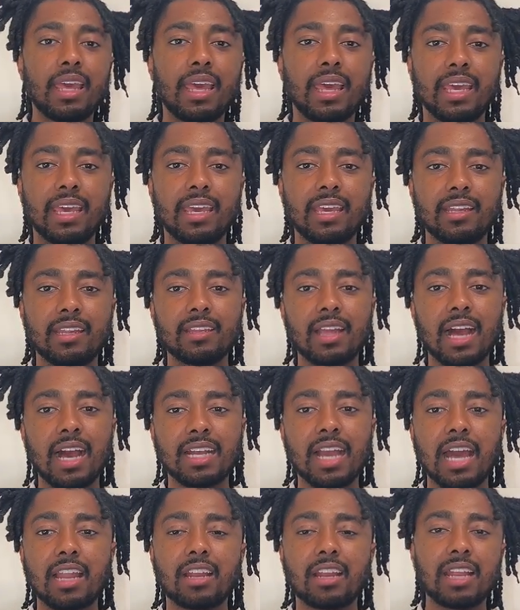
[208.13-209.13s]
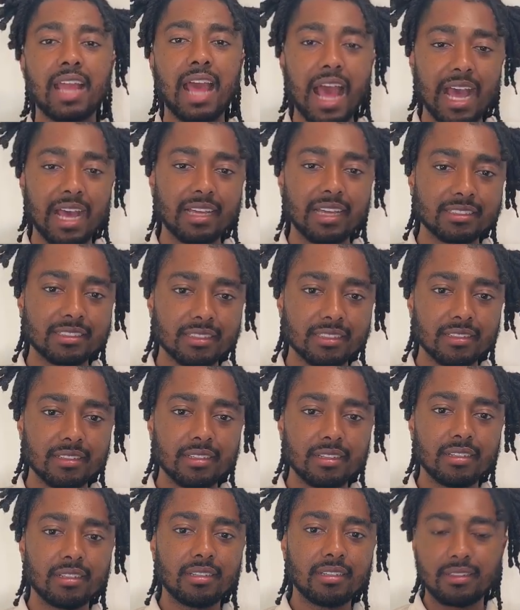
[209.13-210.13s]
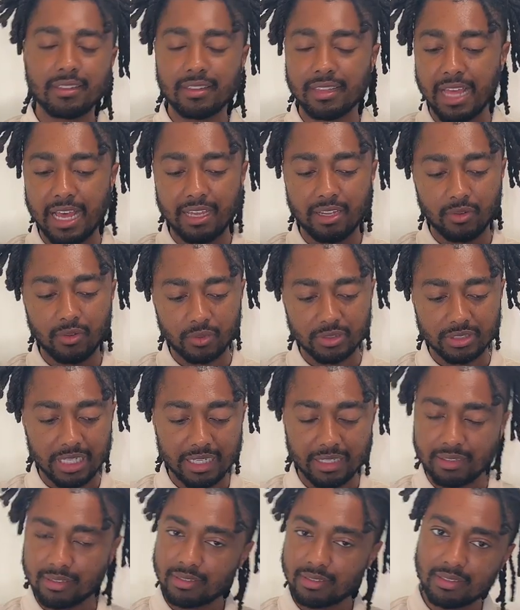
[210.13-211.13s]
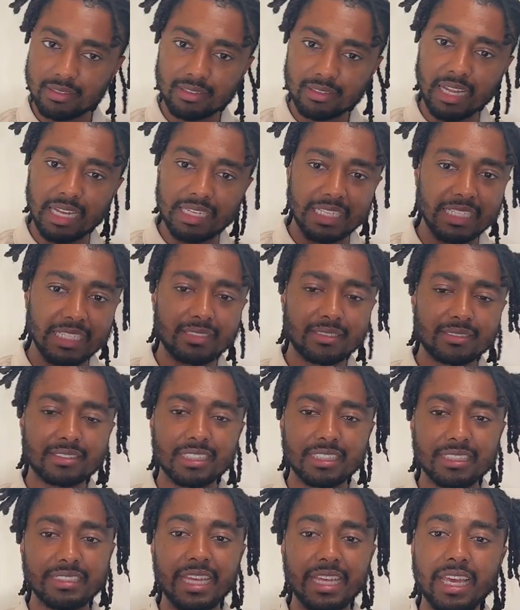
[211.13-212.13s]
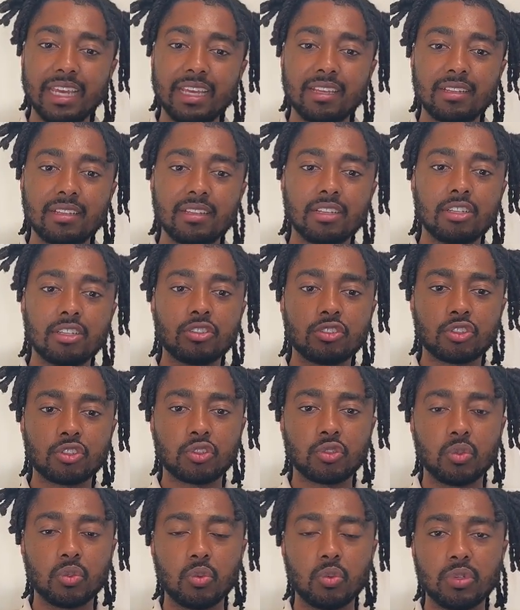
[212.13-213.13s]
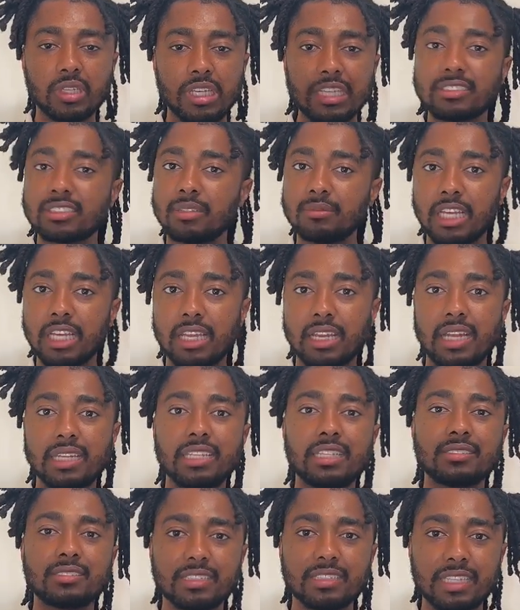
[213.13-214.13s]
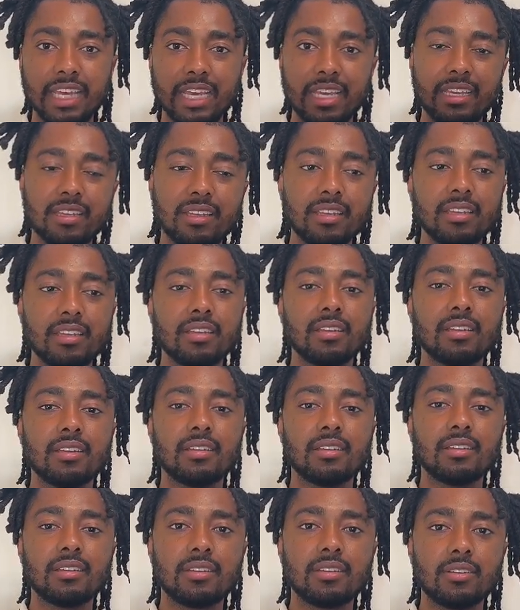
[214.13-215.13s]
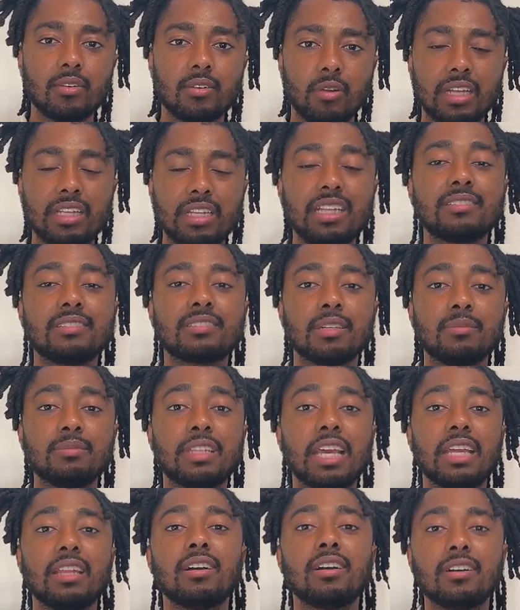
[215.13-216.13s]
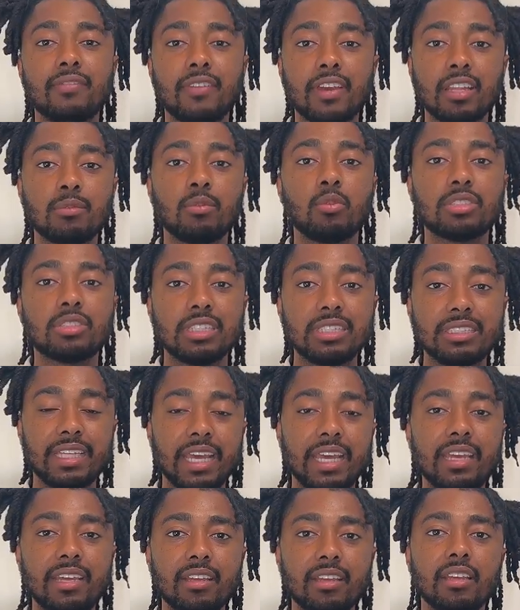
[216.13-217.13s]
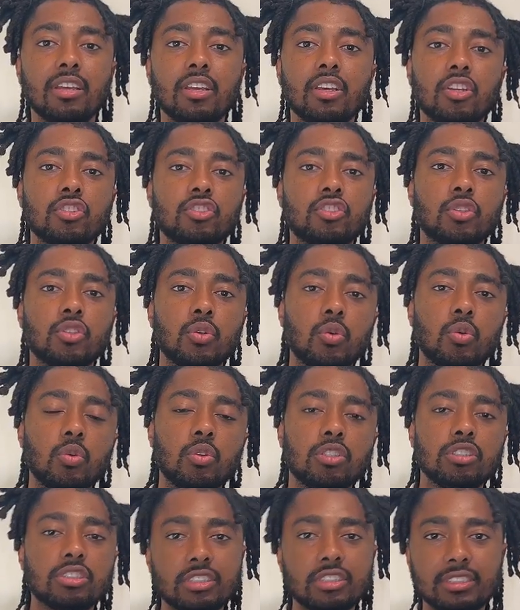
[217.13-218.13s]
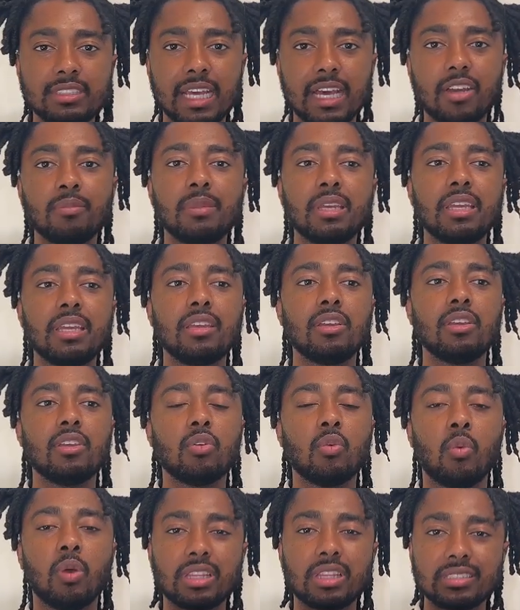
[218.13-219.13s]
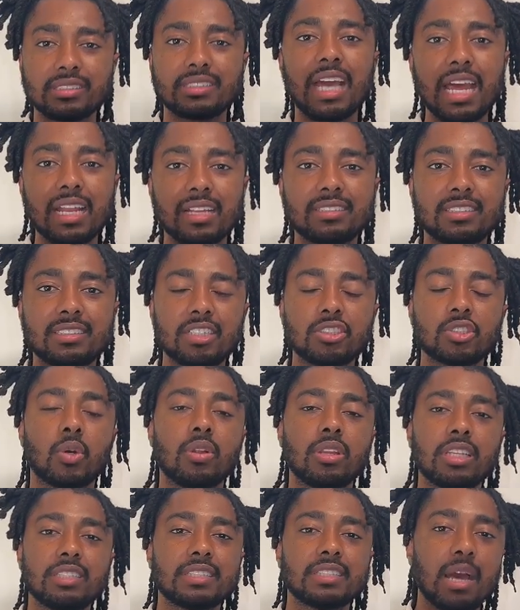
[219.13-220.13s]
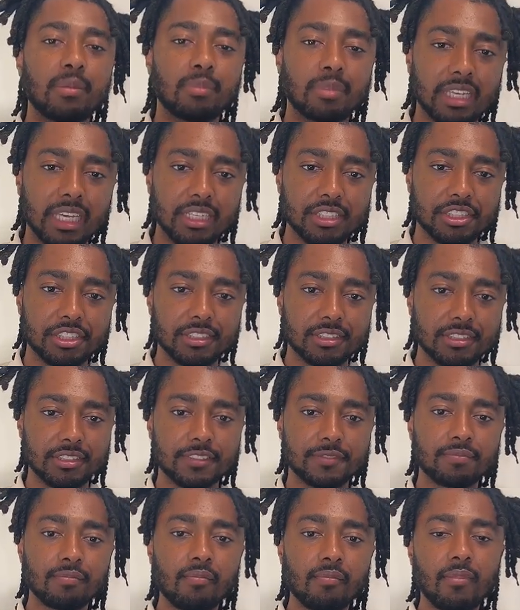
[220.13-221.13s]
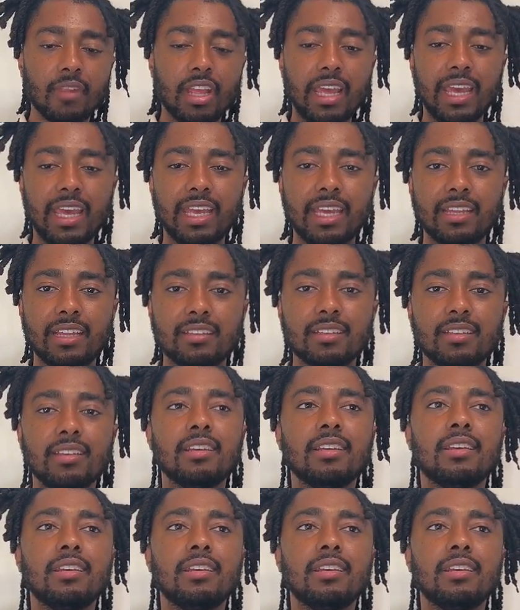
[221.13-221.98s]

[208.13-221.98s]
And I got an ask that was like, I need today to get some data. I need today, or I need some data available today to tell me what the status is on these applications. And